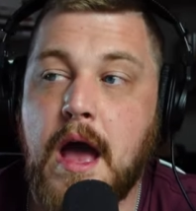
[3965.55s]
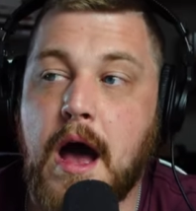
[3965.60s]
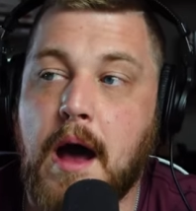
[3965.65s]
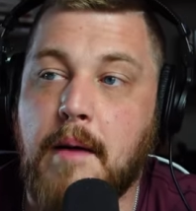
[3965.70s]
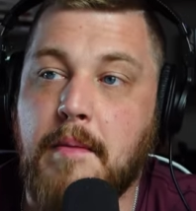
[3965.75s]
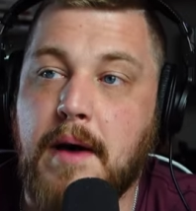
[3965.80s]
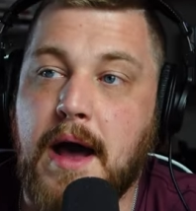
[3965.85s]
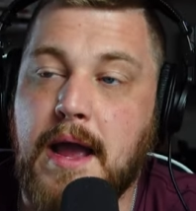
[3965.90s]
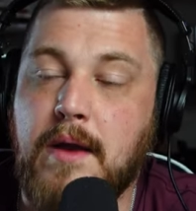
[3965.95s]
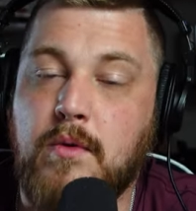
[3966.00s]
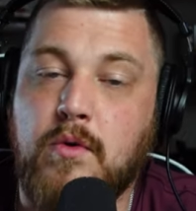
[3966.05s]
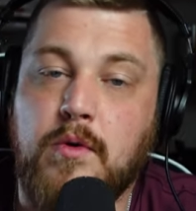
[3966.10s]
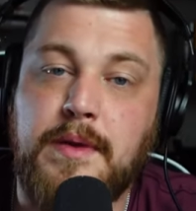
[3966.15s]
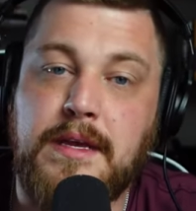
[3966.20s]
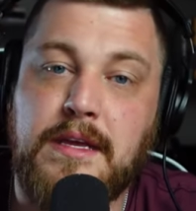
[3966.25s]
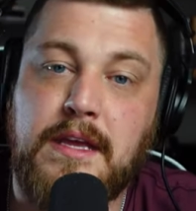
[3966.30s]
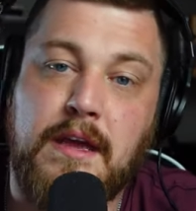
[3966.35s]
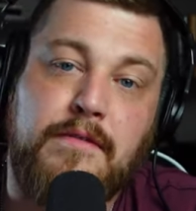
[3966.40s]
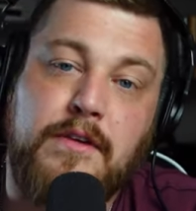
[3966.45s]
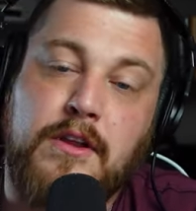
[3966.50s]
Um, I will
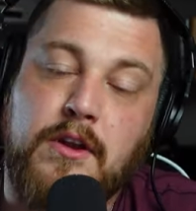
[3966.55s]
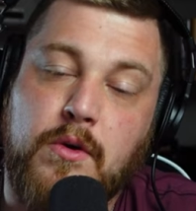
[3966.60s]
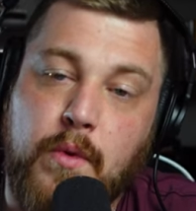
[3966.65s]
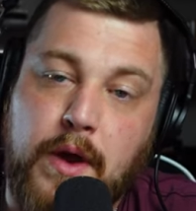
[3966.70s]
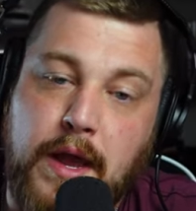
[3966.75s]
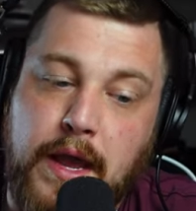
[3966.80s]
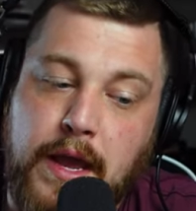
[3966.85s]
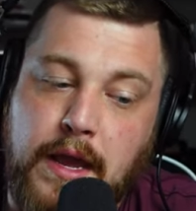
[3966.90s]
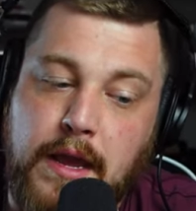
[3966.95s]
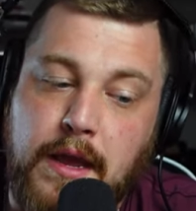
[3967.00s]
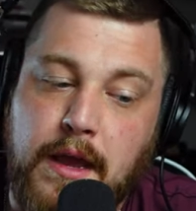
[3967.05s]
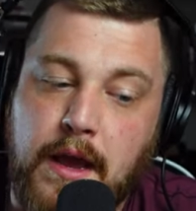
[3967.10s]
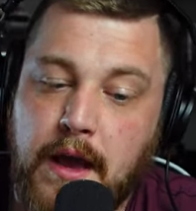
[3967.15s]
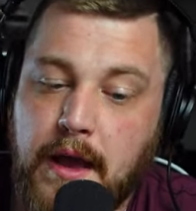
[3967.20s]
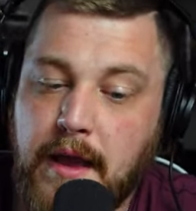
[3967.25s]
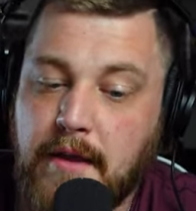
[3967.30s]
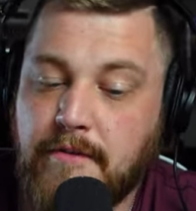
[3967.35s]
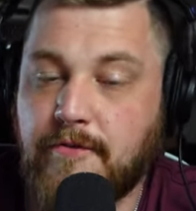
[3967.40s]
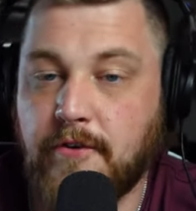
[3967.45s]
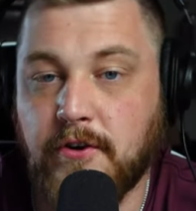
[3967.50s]
be giving away
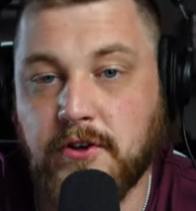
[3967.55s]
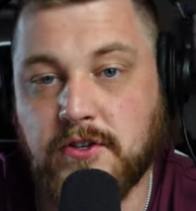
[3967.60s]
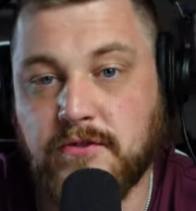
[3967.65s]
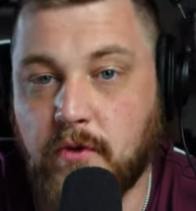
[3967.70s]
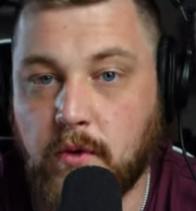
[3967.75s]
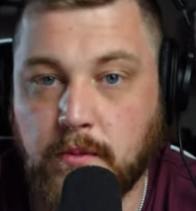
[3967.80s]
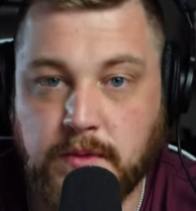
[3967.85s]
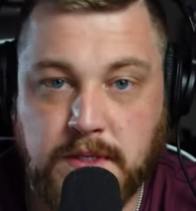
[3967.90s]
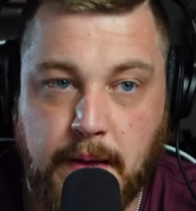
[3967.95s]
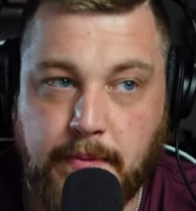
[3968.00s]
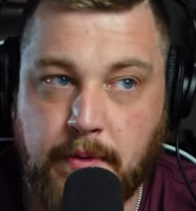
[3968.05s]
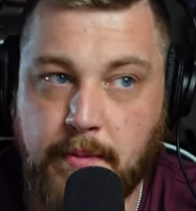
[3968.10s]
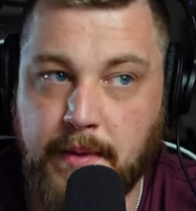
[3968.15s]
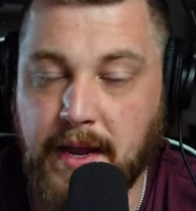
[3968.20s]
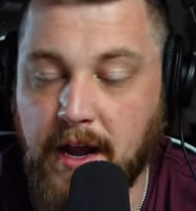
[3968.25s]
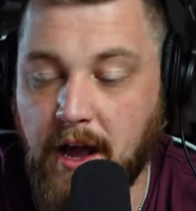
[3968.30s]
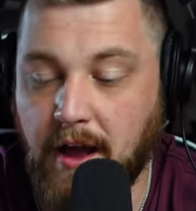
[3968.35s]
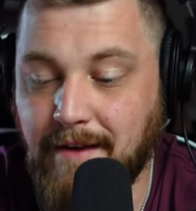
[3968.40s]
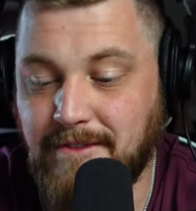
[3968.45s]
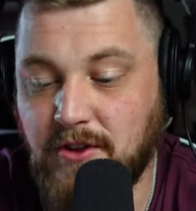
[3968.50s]
a First Form
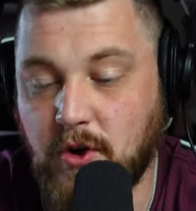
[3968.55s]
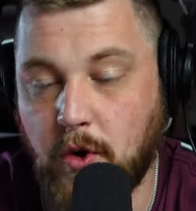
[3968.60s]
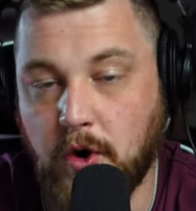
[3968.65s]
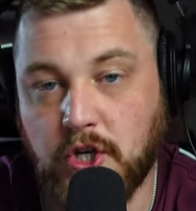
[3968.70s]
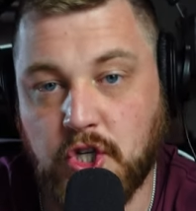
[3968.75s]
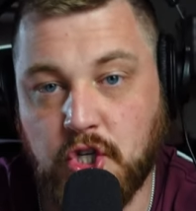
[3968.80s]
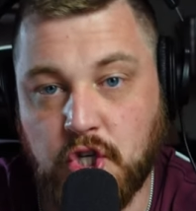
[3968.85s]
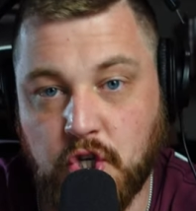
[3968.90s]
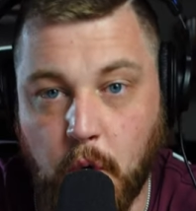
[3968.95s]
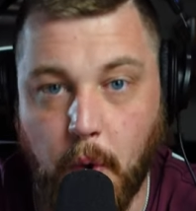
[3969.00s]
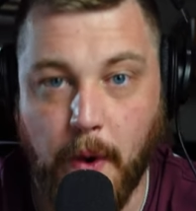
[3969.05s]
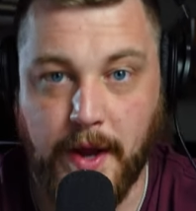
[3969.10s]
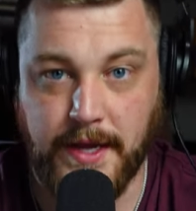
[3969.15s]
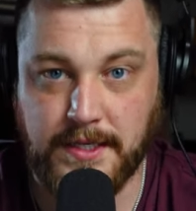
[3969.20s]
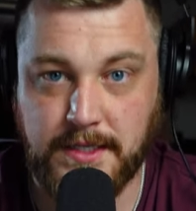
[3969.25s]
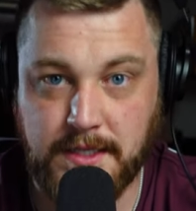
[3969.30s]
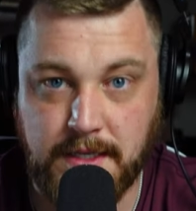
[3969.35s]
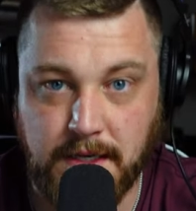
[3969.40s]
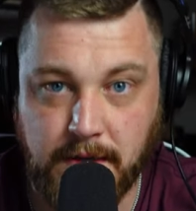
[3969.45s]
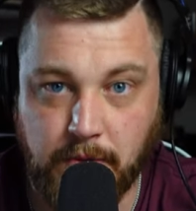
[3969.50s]
supplement of your
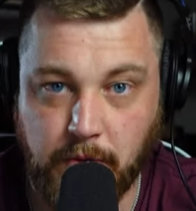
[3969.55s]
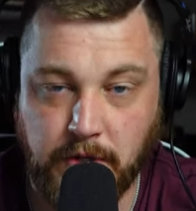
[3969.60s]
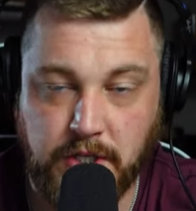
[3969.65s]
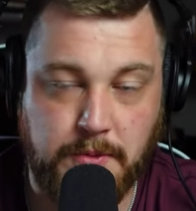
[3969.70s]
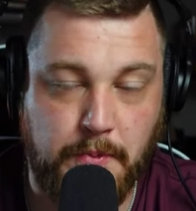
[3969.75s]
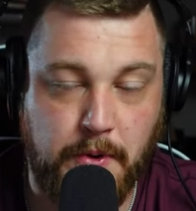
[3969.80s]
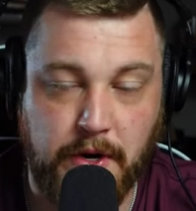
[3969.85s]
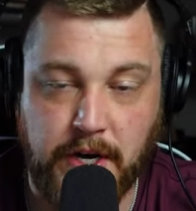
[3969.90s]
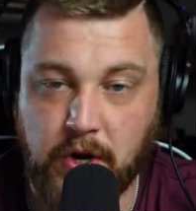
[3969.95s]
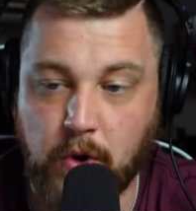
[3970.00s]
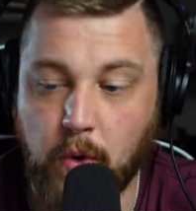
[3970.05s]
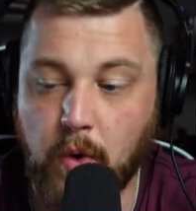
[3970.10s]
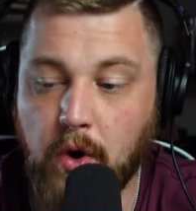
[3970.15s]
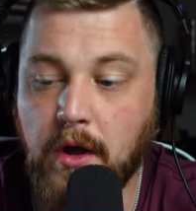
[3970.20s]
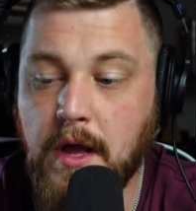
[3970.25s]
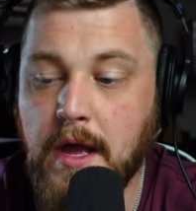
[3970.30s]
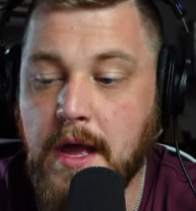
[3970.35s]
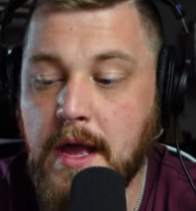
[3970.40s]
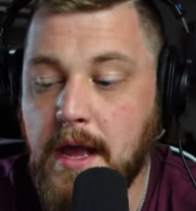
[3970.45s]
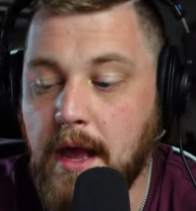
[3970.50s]
choice, which is pretty
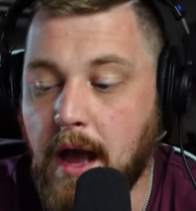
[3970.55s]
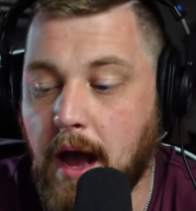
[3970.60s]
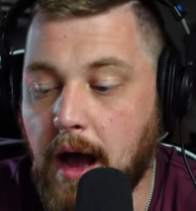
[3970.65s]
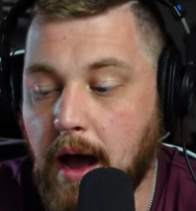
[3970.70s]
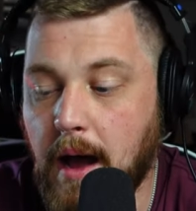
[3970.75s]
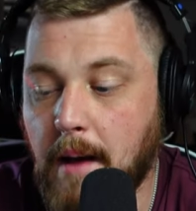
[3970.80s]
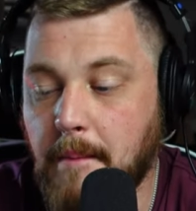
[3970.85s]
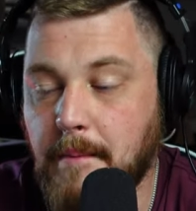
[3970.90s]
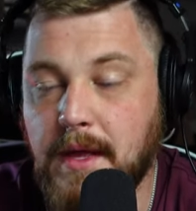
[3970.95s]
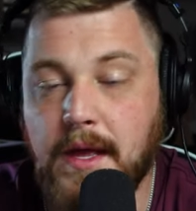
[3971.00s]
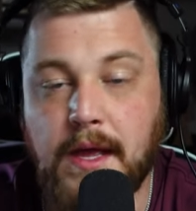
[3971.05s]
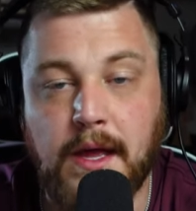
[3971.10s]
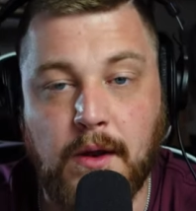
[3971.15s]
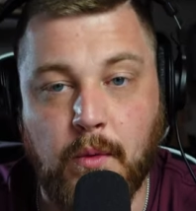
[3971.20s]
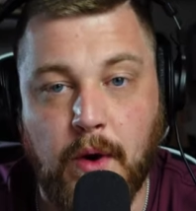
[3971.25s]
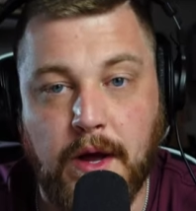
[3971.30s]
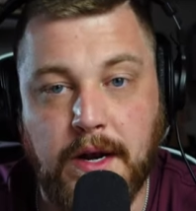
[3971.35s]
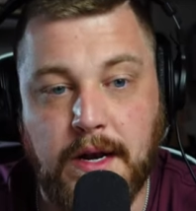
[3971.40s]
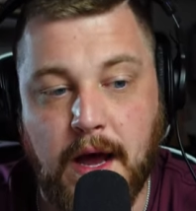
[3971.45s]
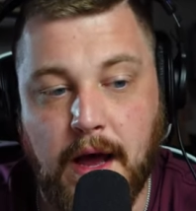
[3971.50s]
cool, um,
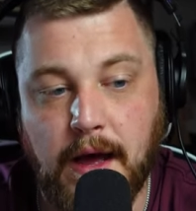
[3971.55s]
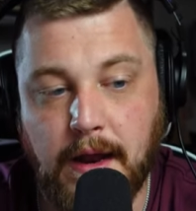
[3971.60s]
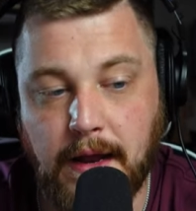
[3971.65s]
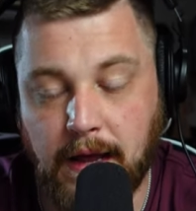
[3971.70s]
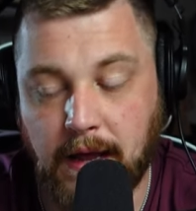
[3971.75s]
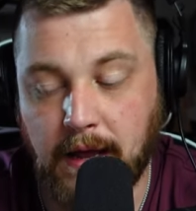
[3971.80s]
and whatnot.